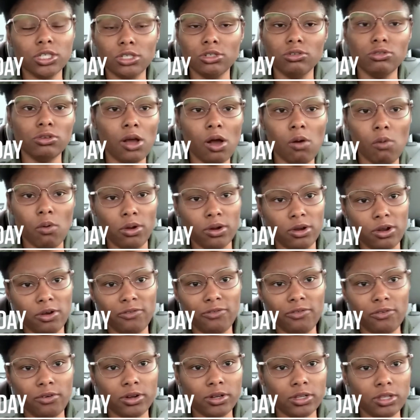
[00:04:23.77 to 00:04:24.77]
You don't want no
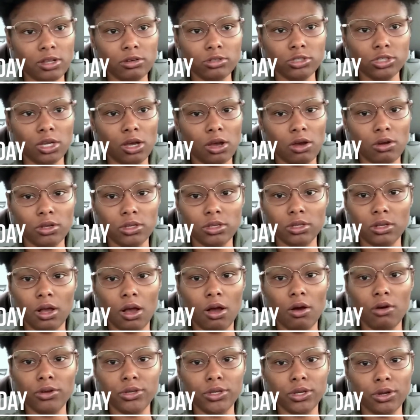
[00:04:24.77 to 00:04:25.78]
foreclosure
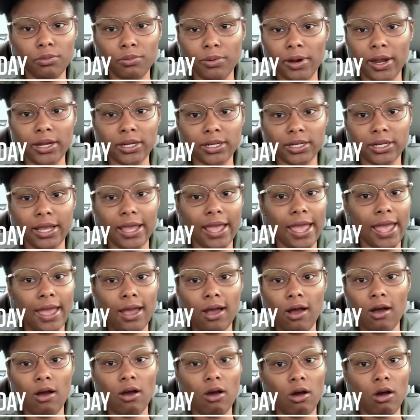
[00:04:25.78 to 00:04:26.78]
on your record
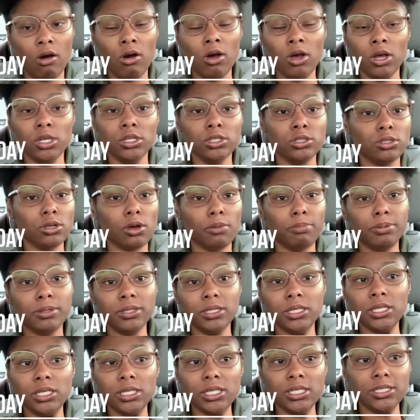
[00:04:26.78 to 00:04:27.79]
at all. So
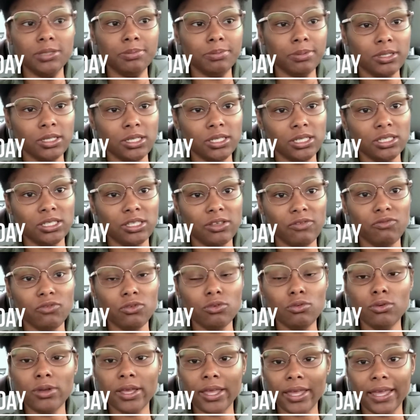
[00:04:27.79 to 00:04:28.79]
please, if
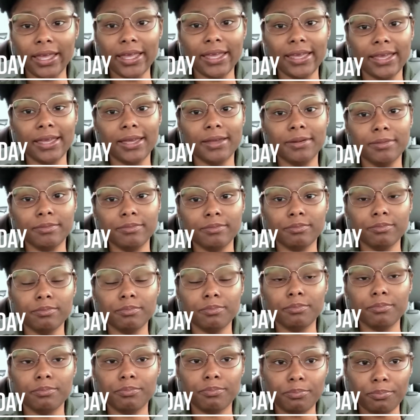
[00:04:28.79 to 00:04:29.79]
you can,
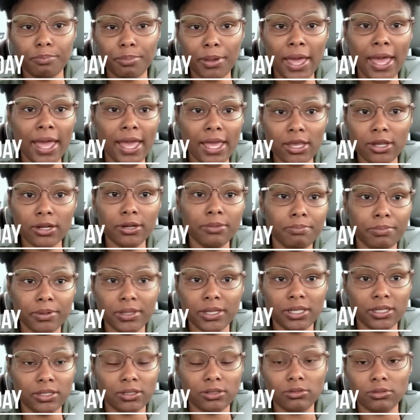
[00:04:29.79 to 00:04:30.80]
pay your
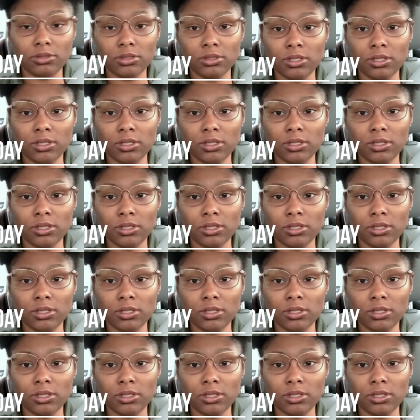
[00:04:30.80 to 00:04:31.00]
bills.